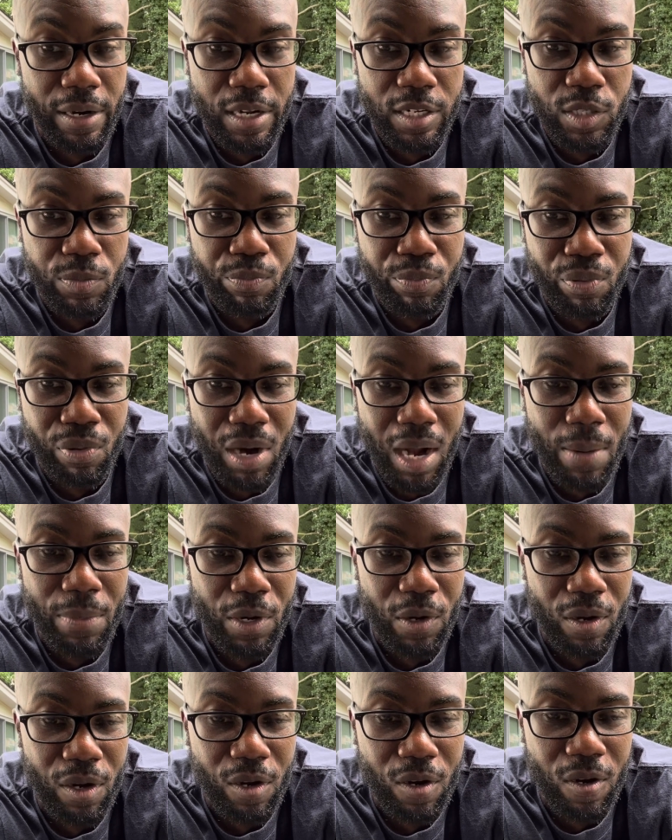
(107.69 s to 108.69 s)
It's probably
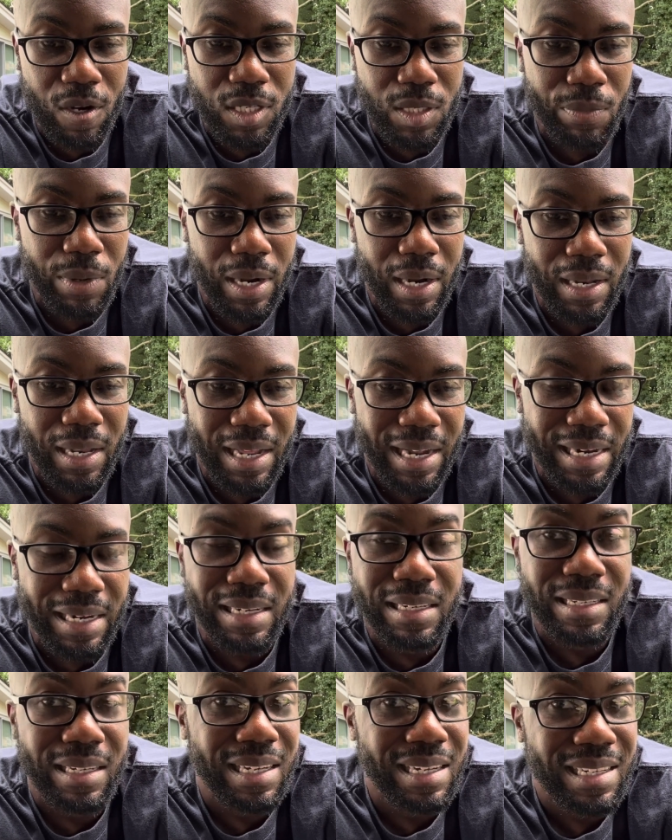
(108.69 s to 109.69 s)
gonna cost about like
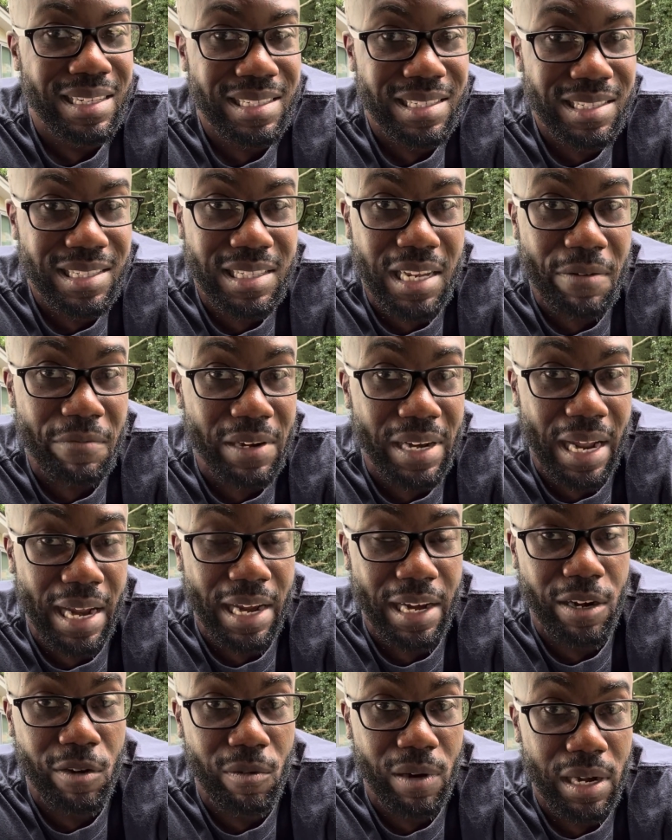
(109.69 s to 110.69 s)
7 to
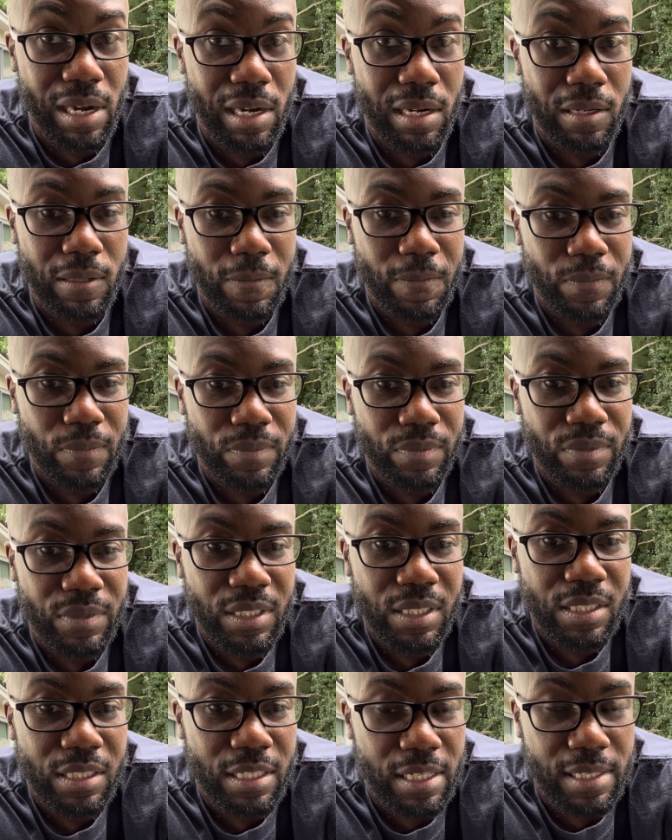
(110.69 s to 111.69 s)
8 grand
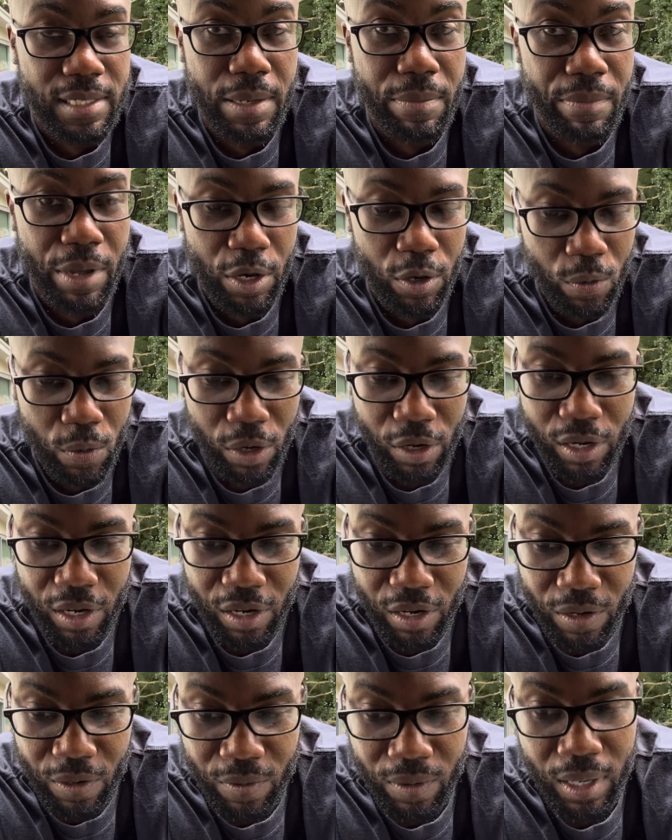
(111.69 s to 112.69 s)
just in metal work
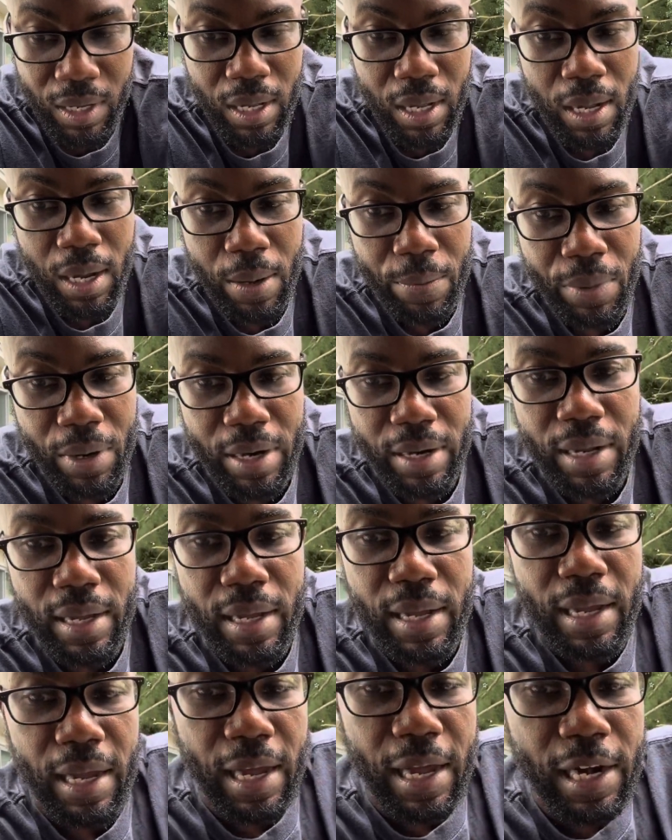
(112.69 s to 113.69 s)
alone. But
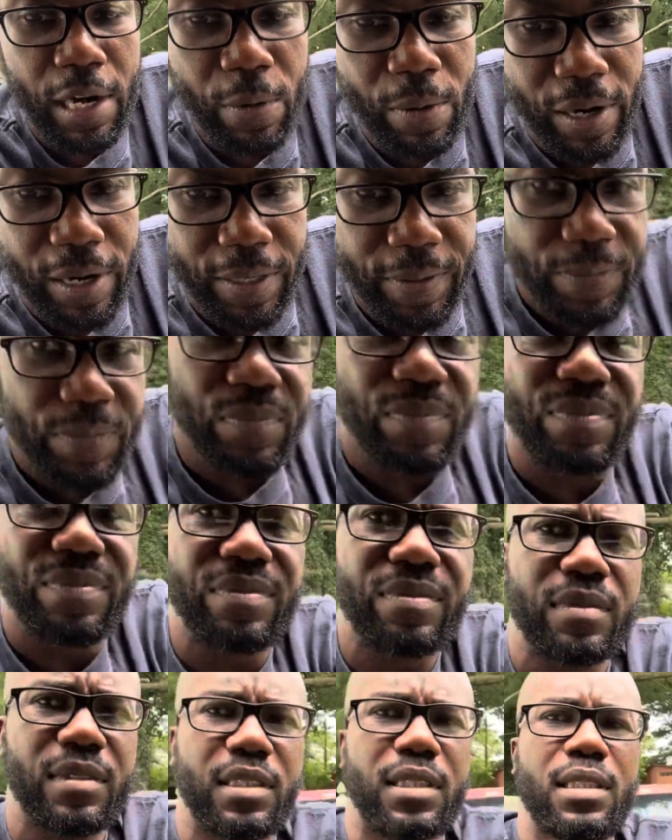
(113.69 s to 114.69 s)
anyway,
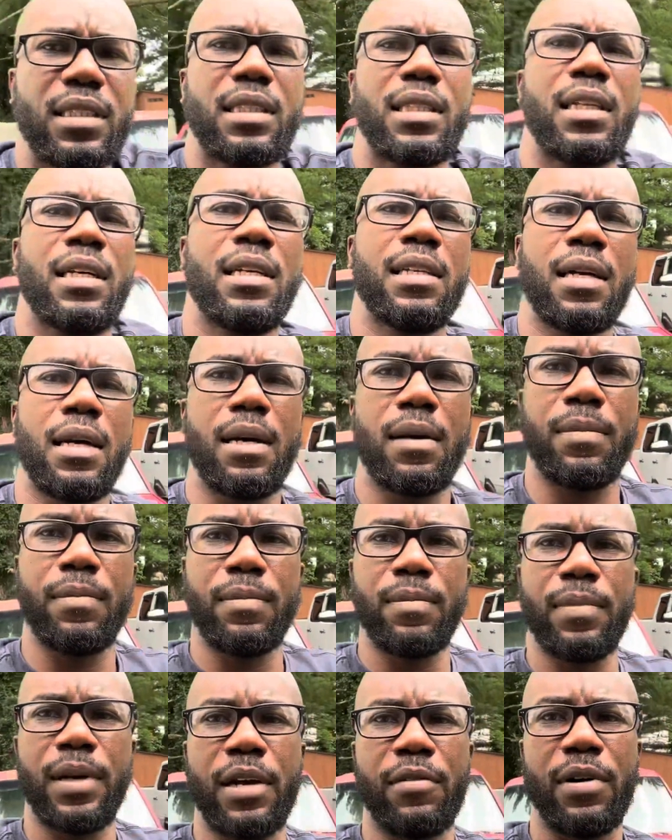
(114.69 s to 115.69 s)

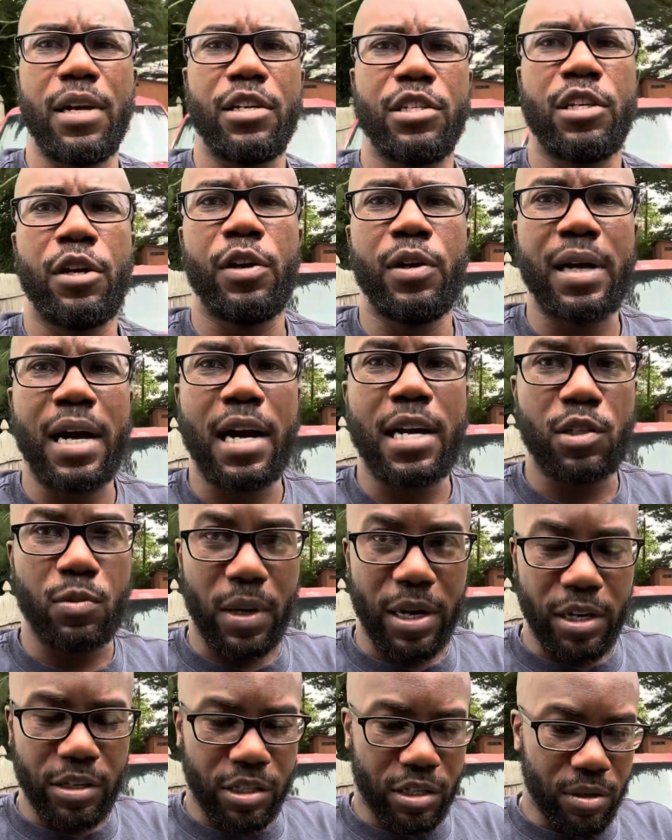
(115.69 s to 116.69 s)
I'm getting ready to tell you guys
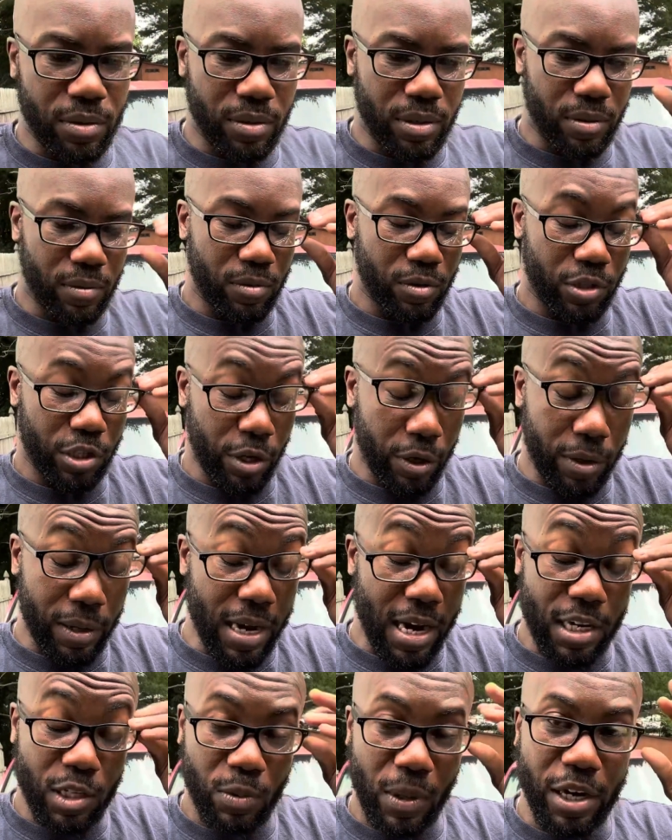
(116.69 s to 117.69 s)
why you tuned
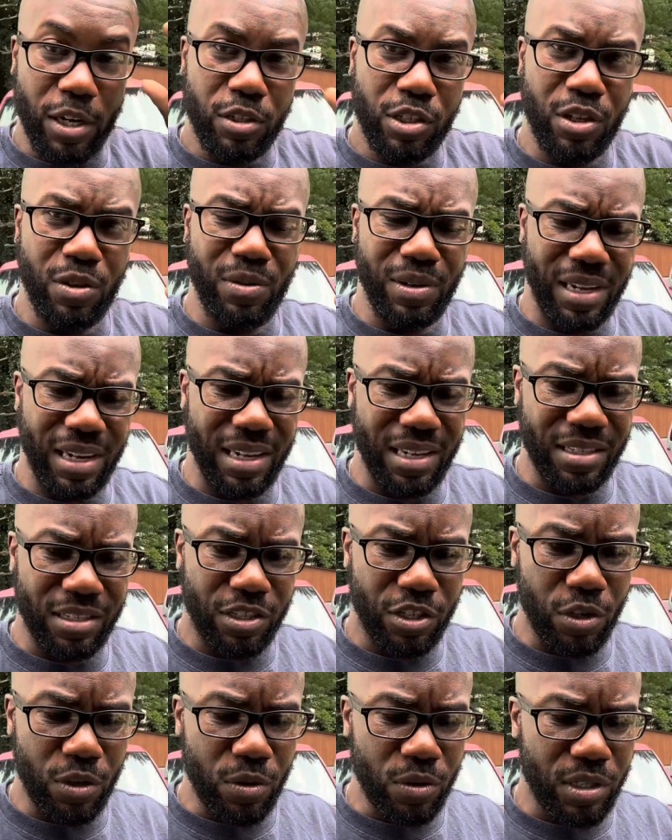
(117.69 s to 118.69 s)
in
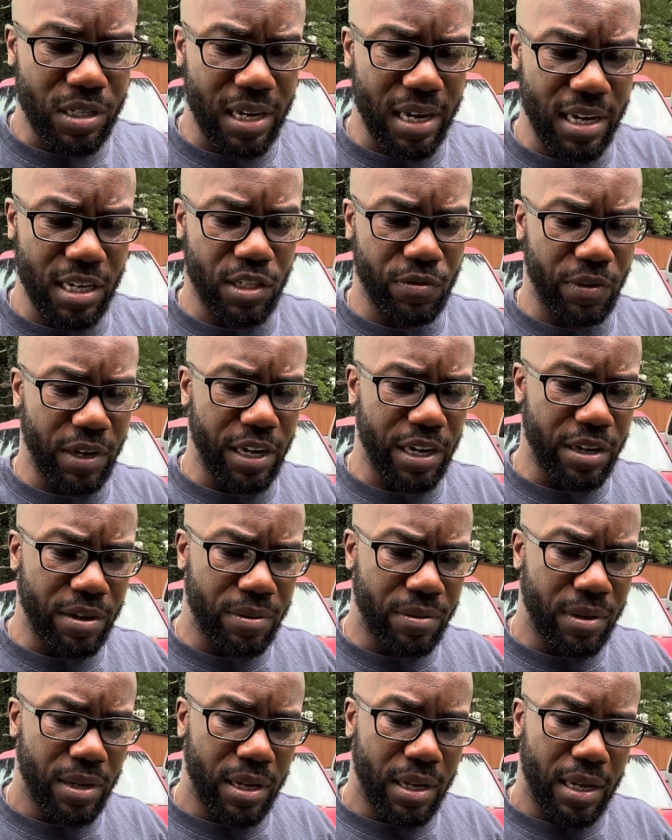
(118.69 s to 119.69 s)
to today's video.